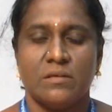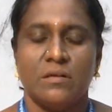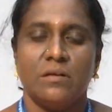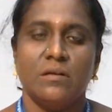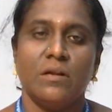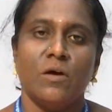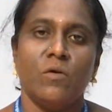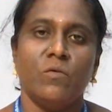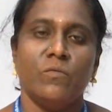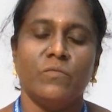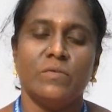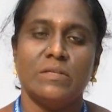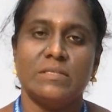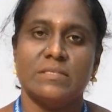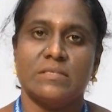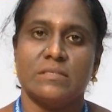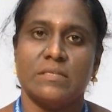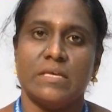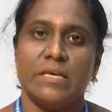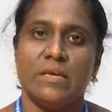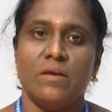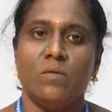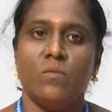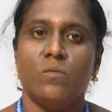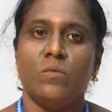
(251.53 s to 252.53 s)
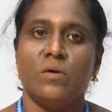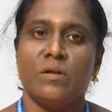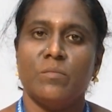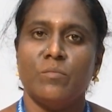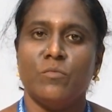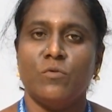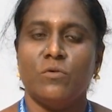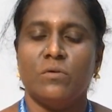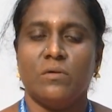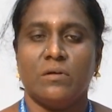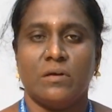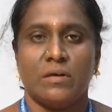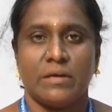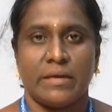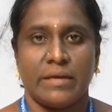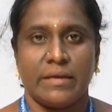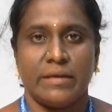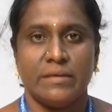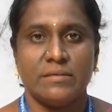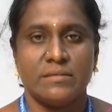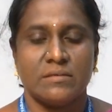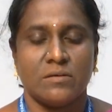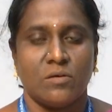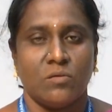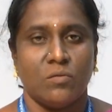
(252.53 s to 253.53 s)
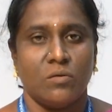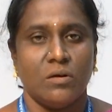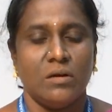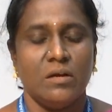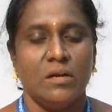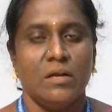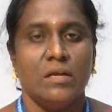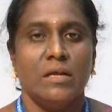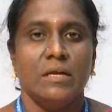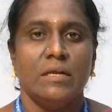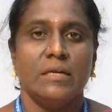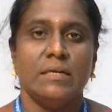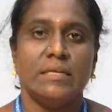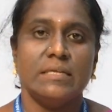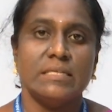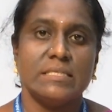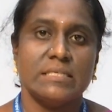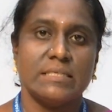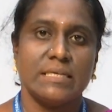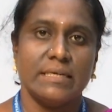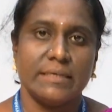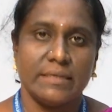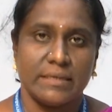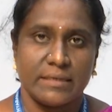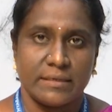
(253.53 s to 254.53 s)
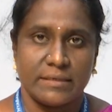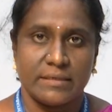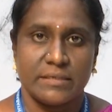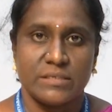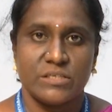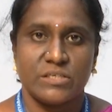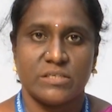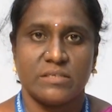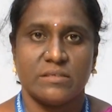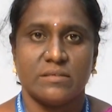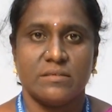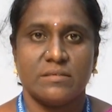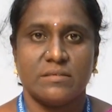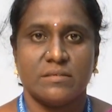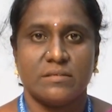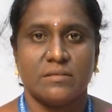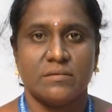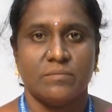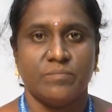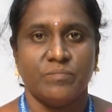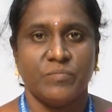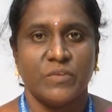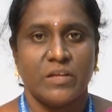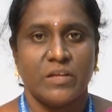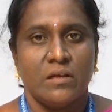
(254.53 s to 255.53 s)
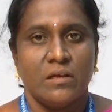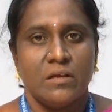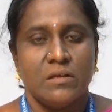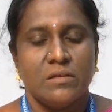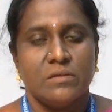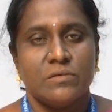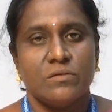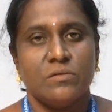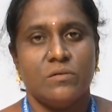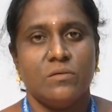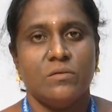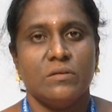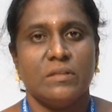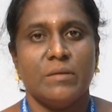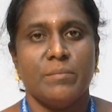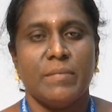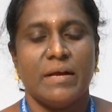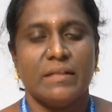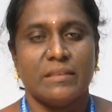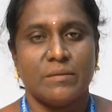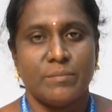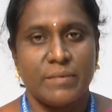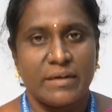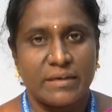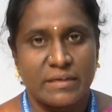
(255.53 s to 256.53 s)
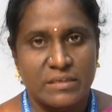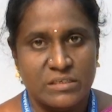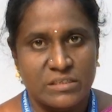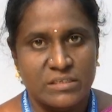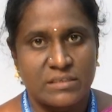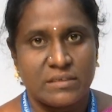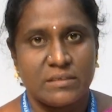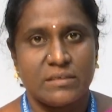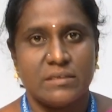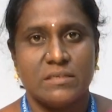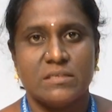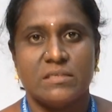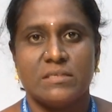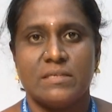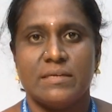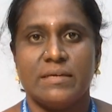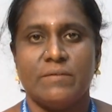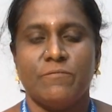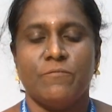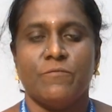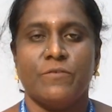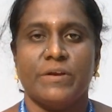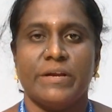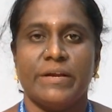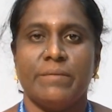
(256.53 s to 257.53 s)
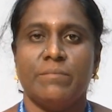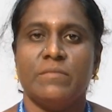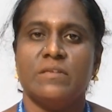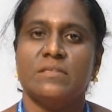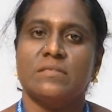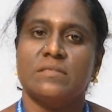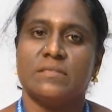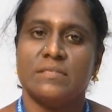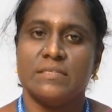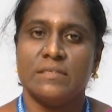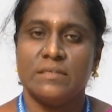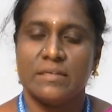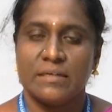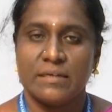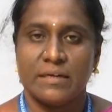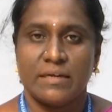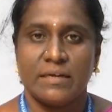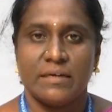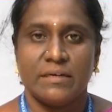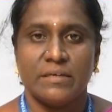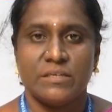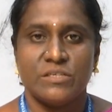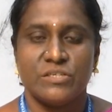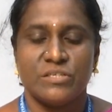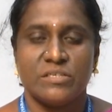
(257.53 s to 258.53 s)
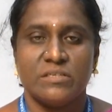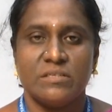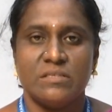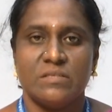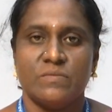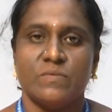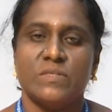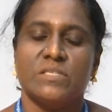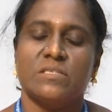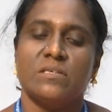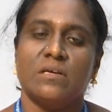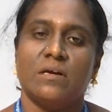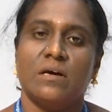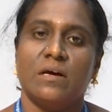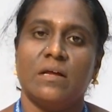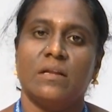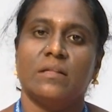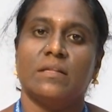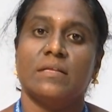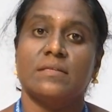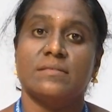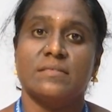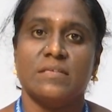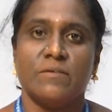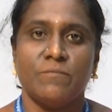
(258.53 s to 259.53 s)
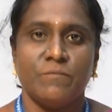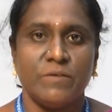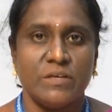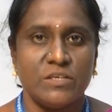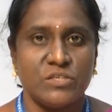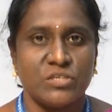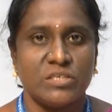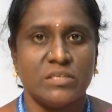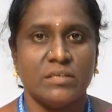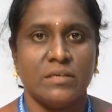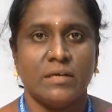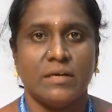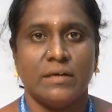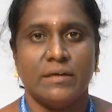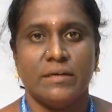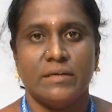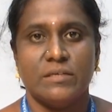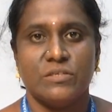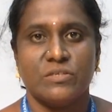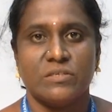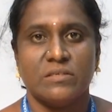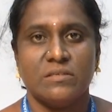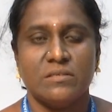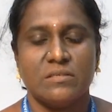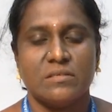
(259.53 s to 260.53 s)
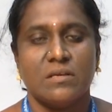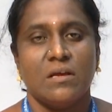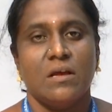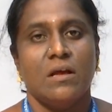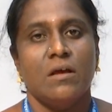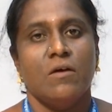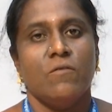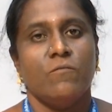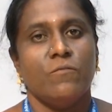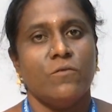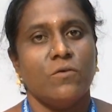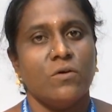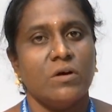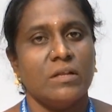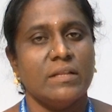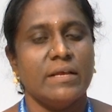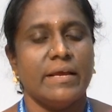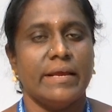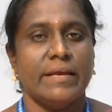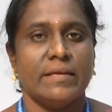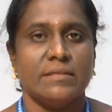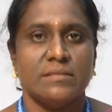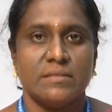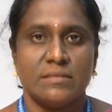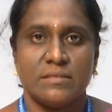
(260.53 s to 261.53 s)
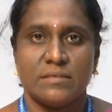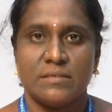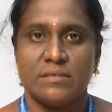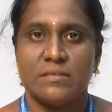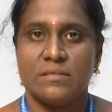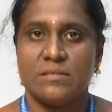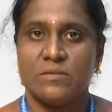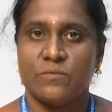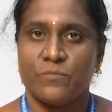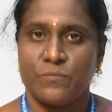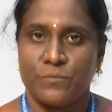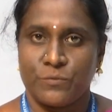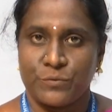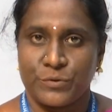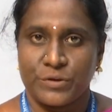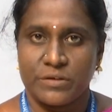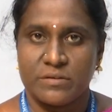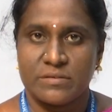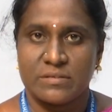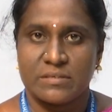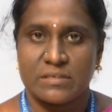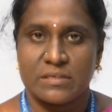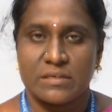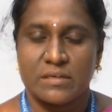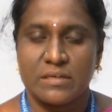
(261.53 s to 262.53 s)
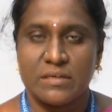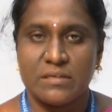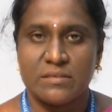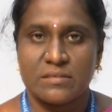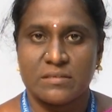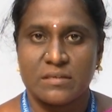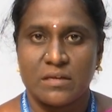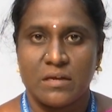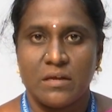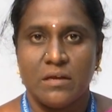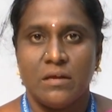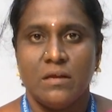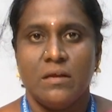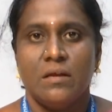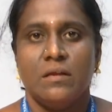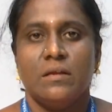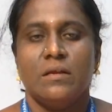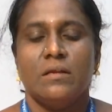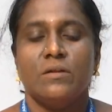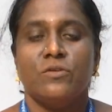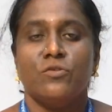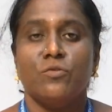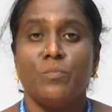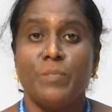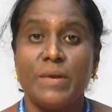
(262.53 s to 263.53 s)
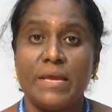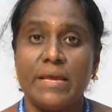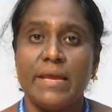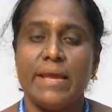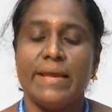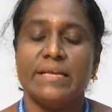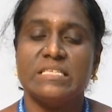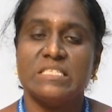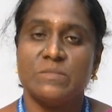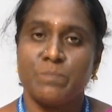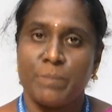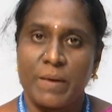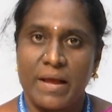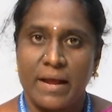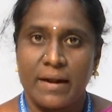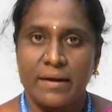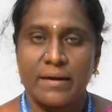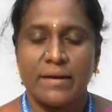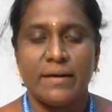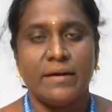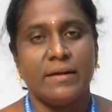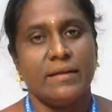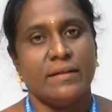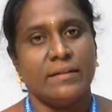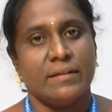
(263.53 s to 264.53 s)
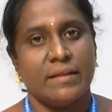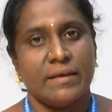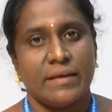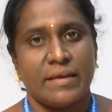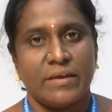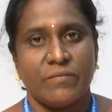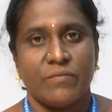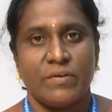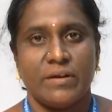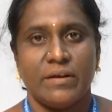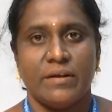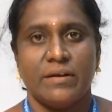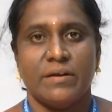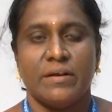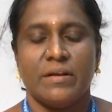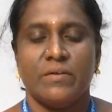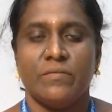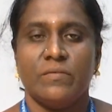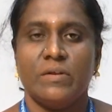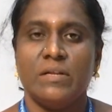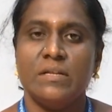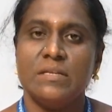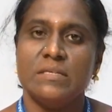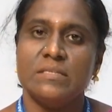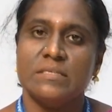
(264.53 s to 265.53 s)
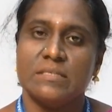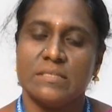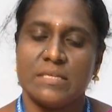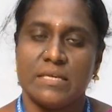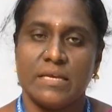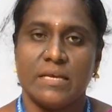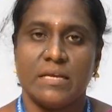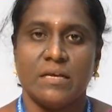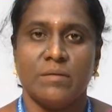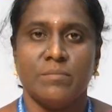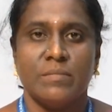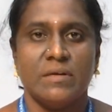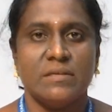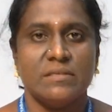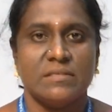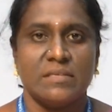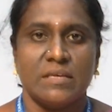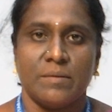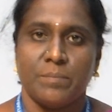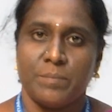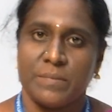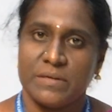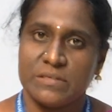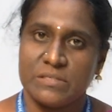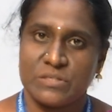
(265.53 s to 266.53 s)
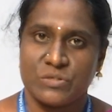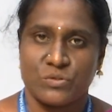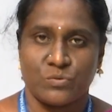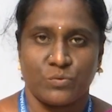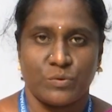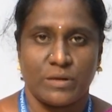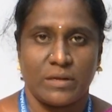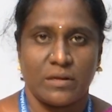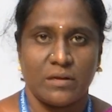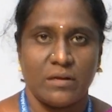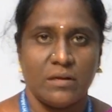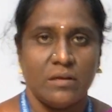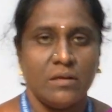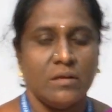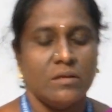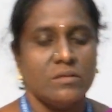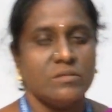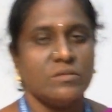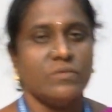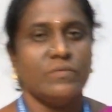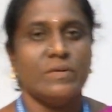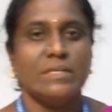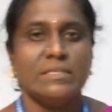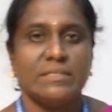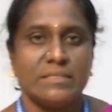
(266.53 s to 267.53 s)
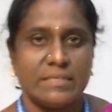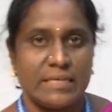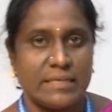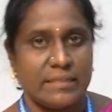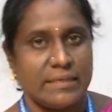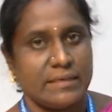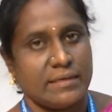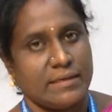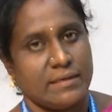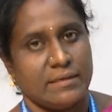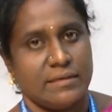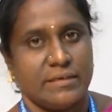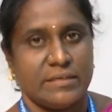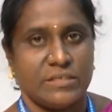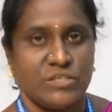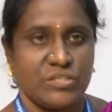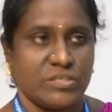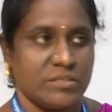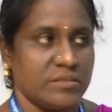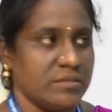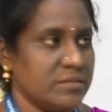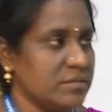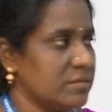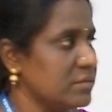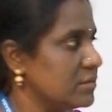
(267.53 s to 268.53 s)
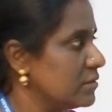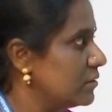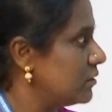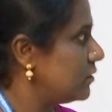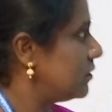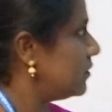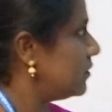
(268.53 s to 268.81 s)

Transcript: Now, we will see one more case called Dirichlet conditions. So, the mathematician Dirichlet framed certain conditions which are the sufficient conditions for the existence of Fourier series to be expanded in the given interval c comma c plus 2l. So, we will see that conditions.